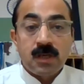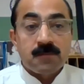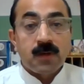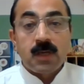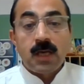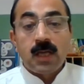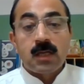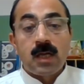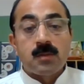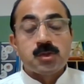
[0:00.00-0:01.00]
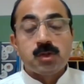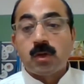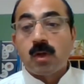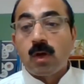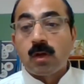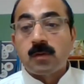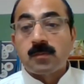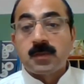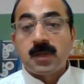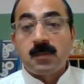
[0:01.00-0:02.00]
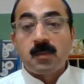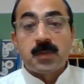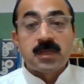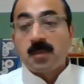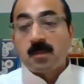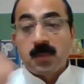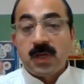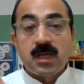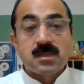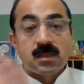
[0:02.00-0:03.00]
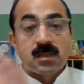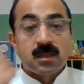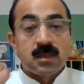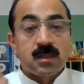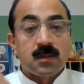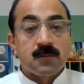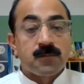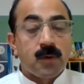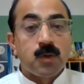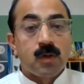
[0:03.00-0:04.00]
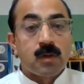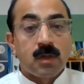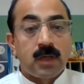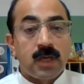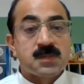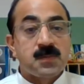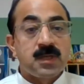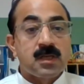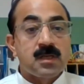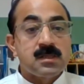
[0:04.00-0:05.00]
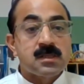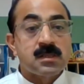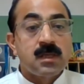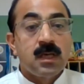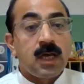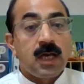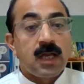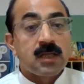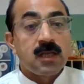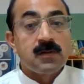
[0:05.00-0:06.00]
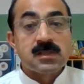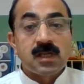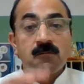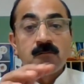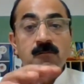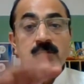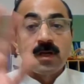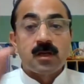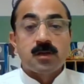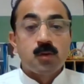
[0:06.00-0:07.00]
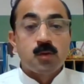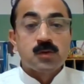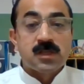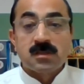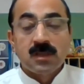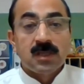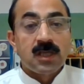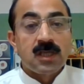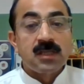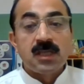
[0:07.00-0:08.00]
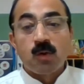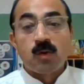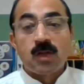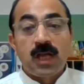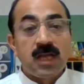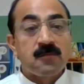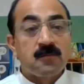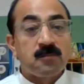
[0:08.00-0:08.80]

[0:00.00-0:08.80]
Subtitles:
And I'm sure all of them have picked up a page from your experience, and they will somewhere use it in their own life.